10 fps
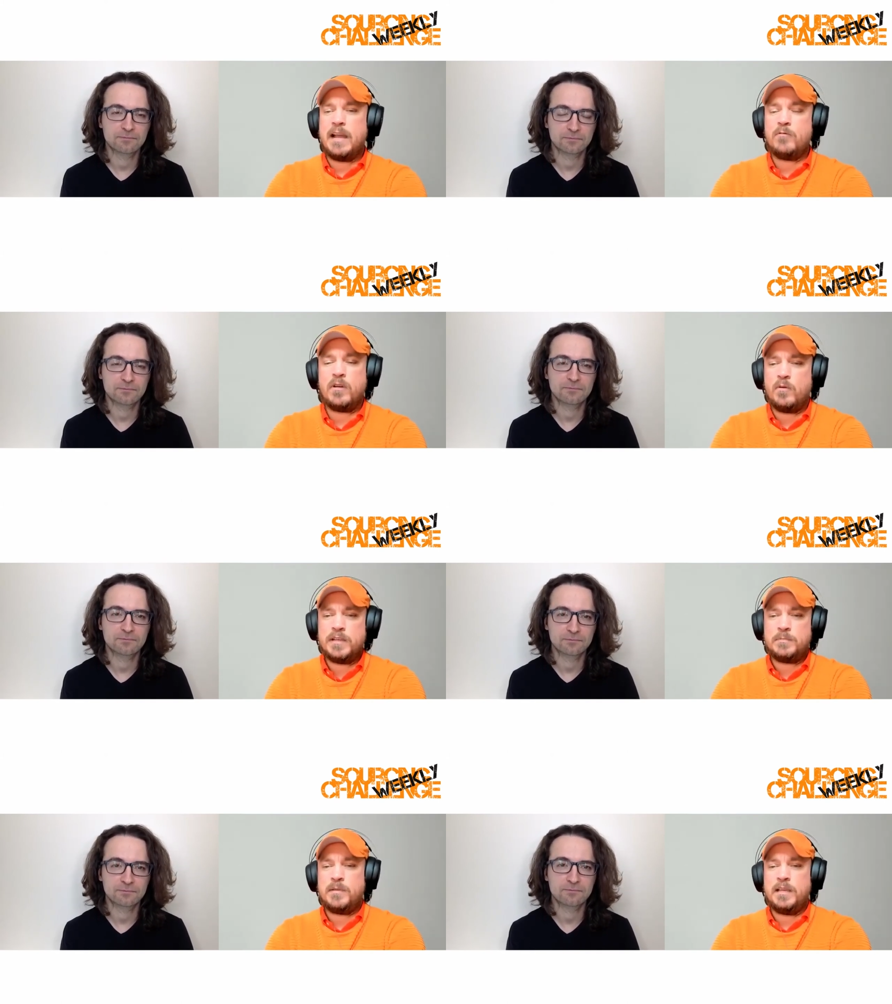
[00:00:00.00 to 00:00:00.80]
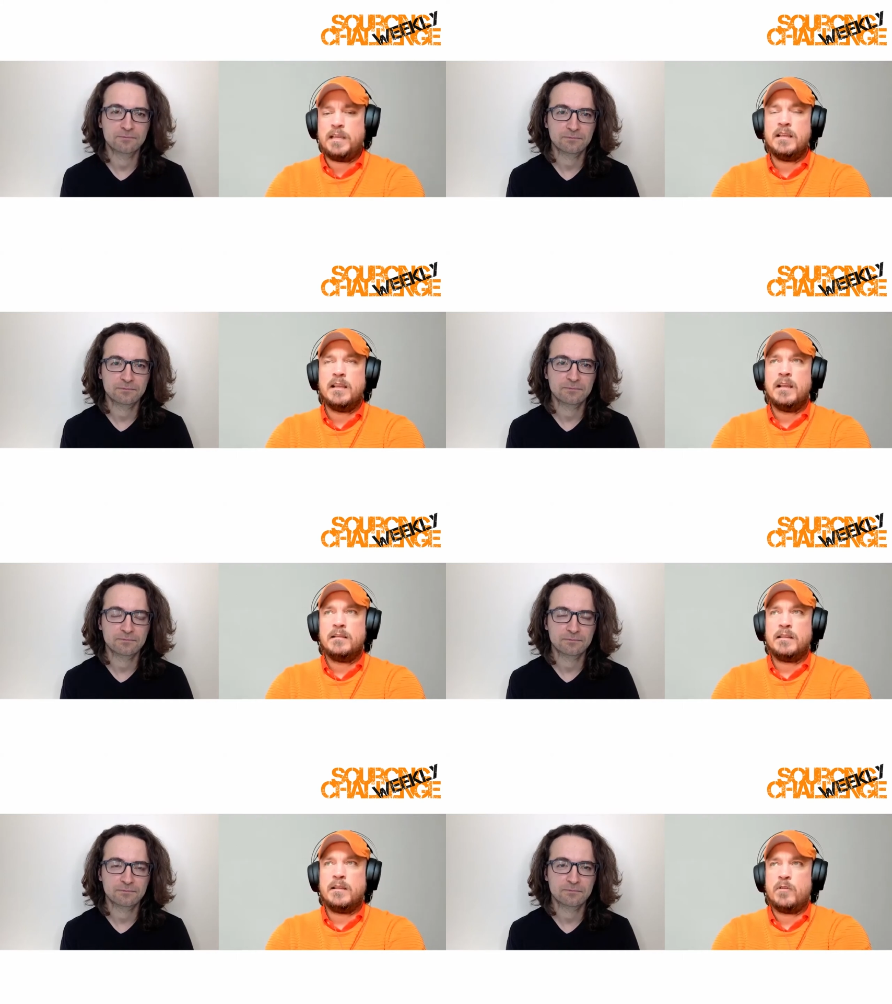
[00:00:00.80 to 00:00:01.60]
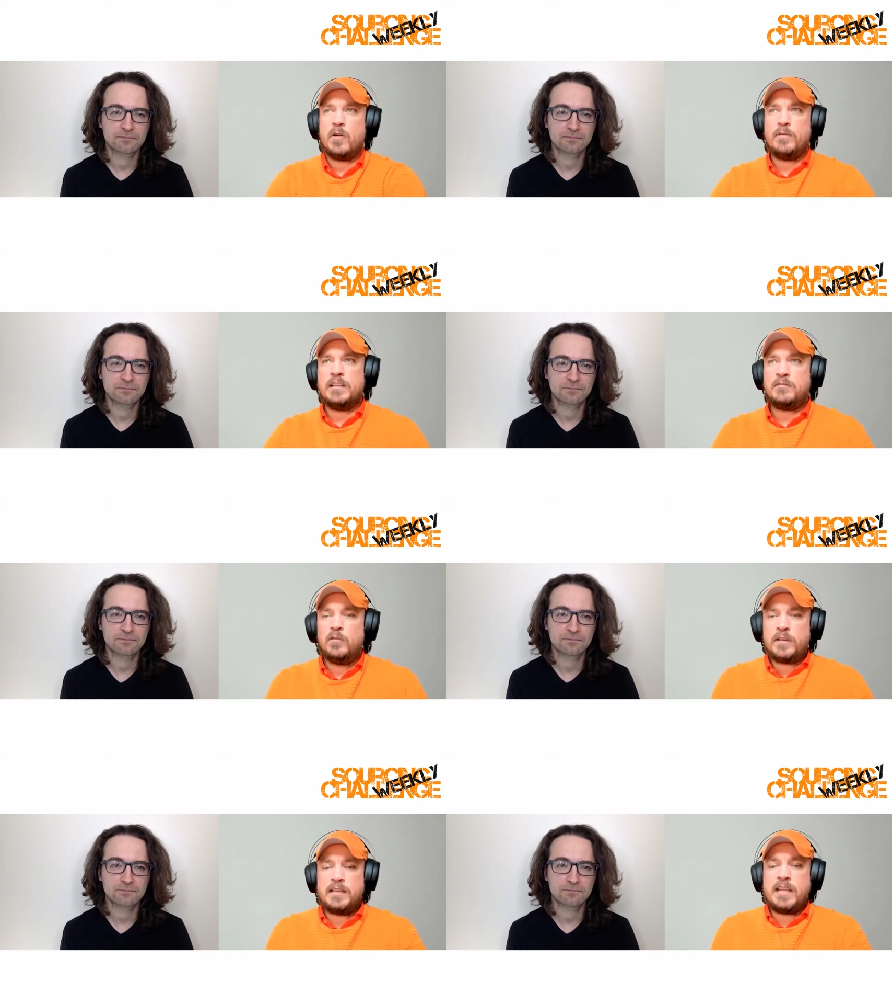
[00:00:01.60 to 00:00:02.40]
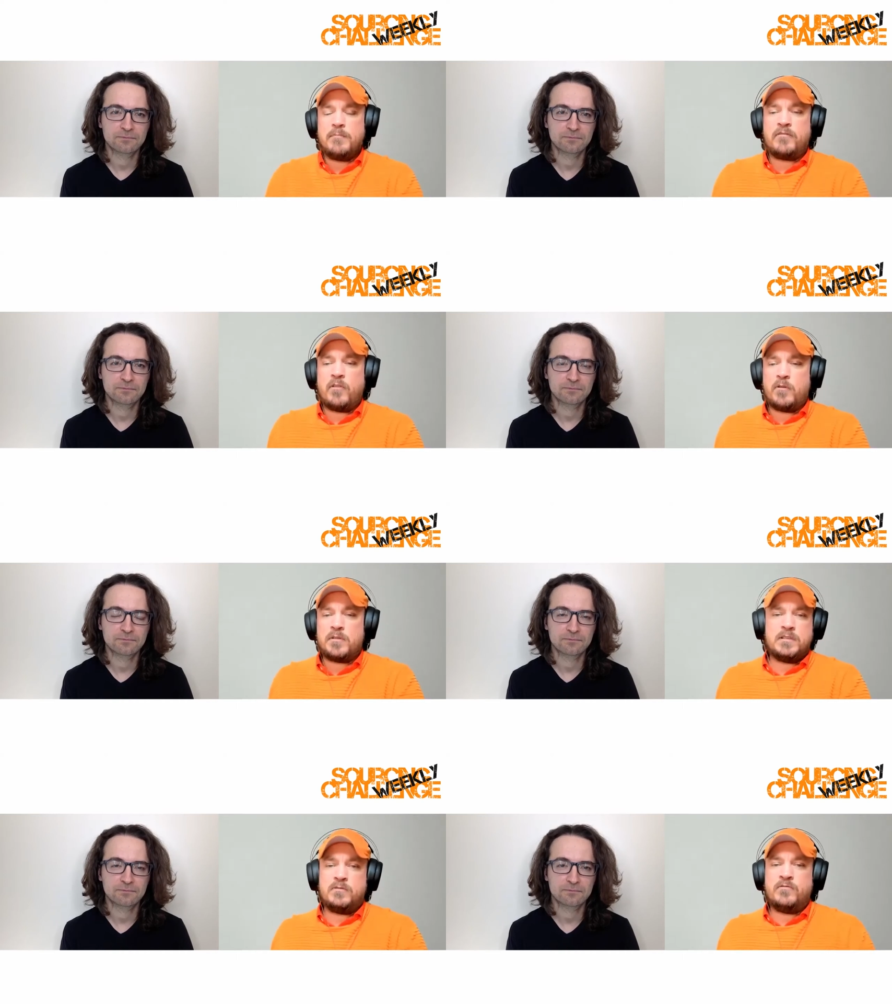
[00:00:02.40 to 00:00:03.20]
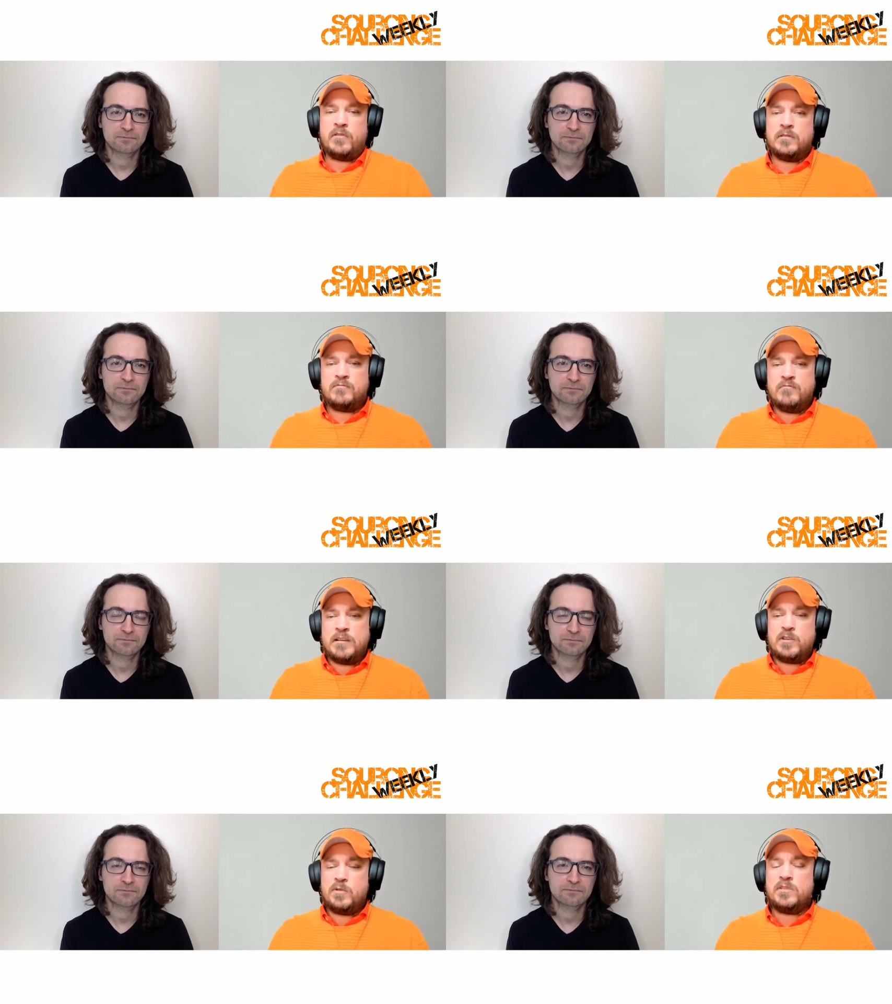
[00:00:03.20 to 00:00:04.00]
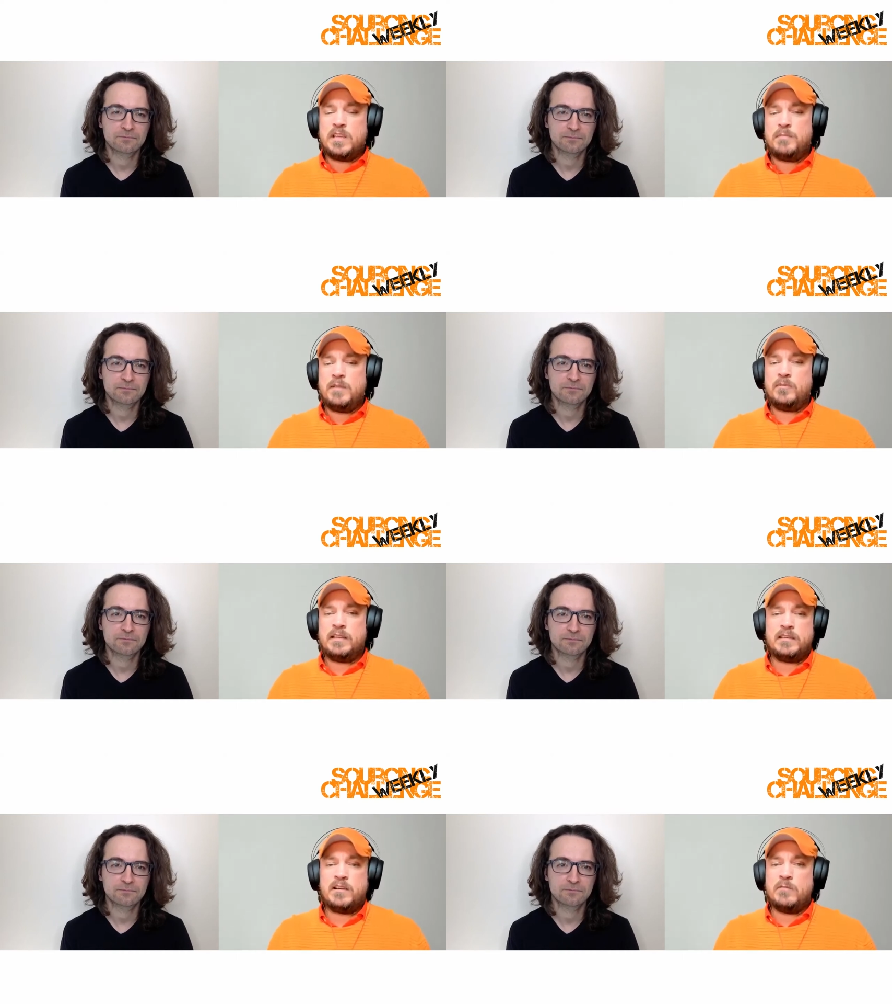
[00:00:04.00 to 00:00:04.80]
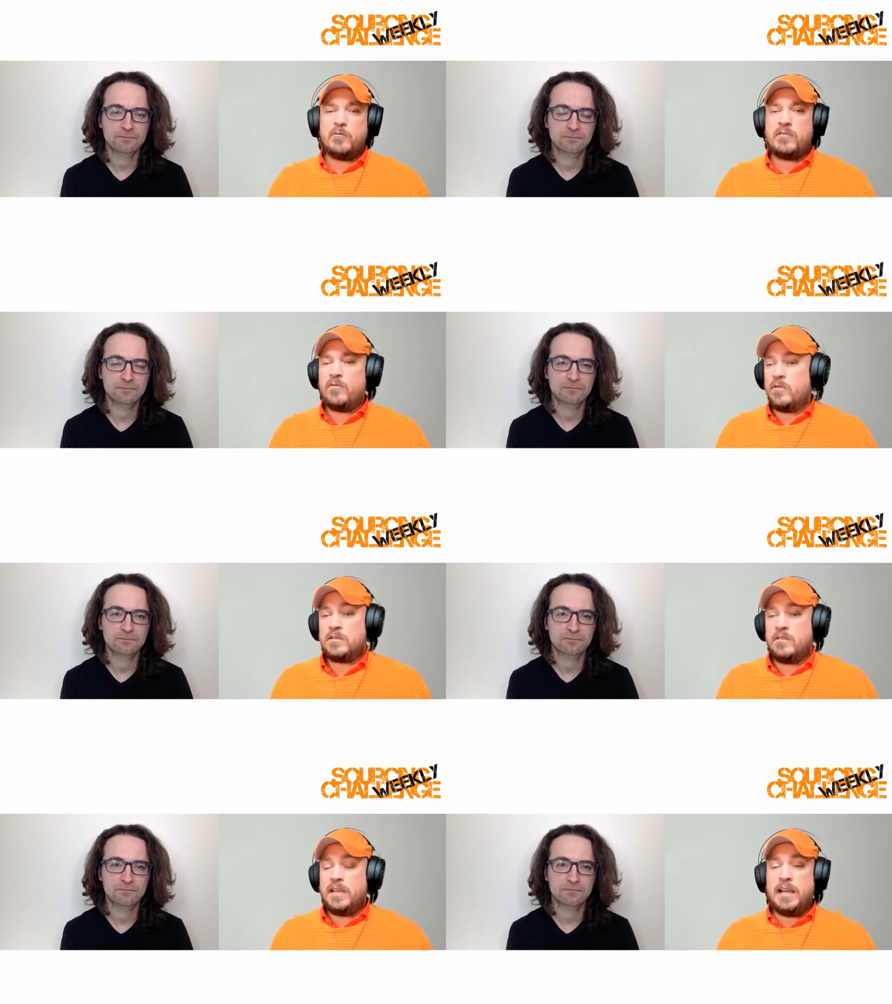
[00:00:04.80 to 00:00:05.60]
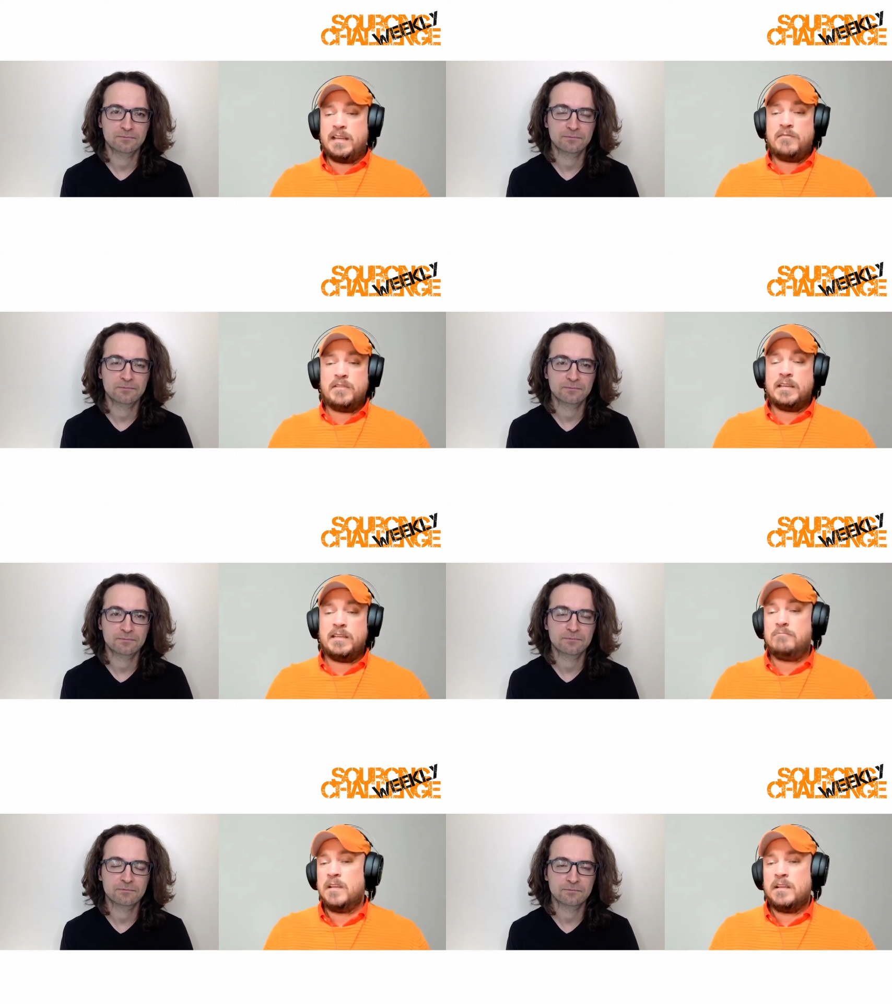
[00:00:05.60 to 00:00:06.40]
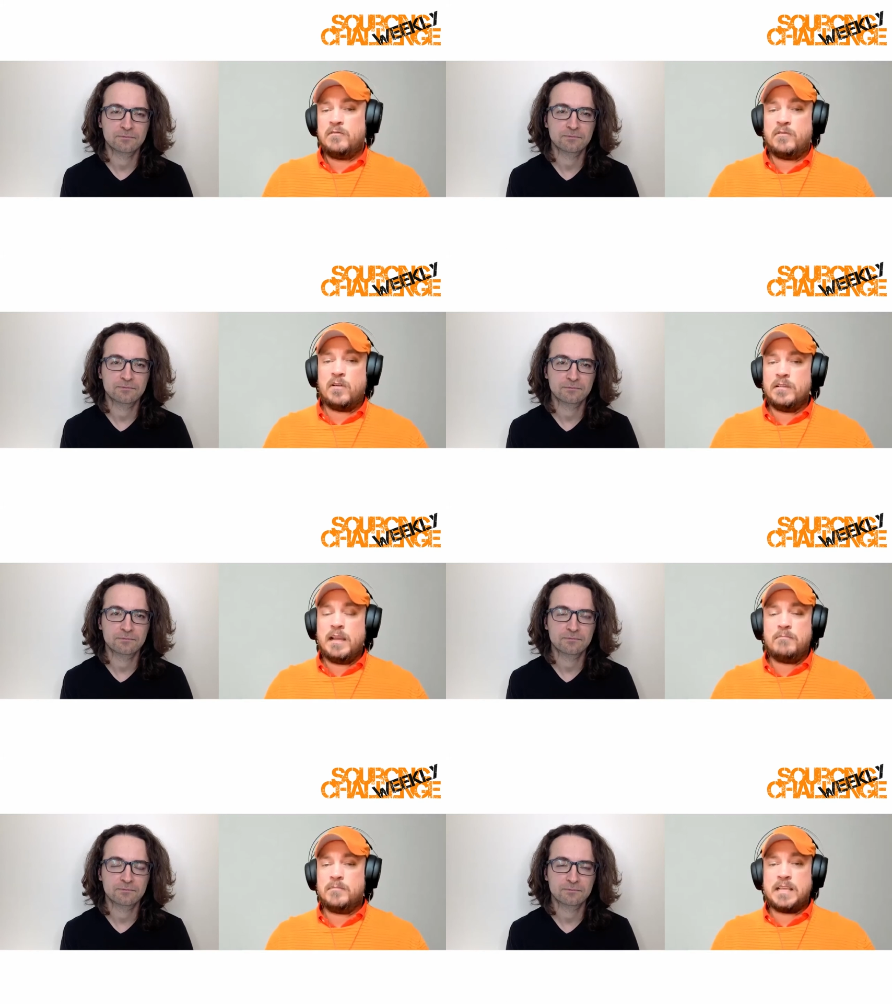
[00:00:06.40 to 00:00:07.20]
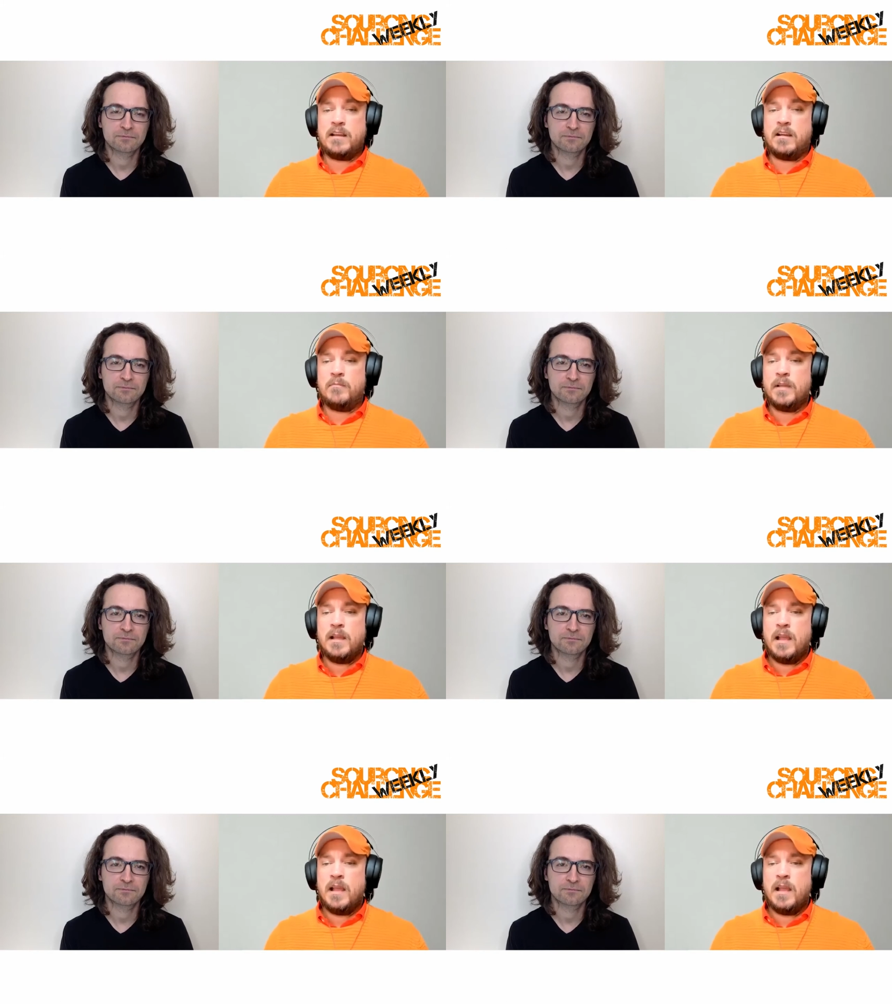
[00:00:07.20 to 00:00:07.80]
Speaker 1: That would always be, they would always look at them first for when choosing people that are going to work for. So yeah, definitely follow them, sign up.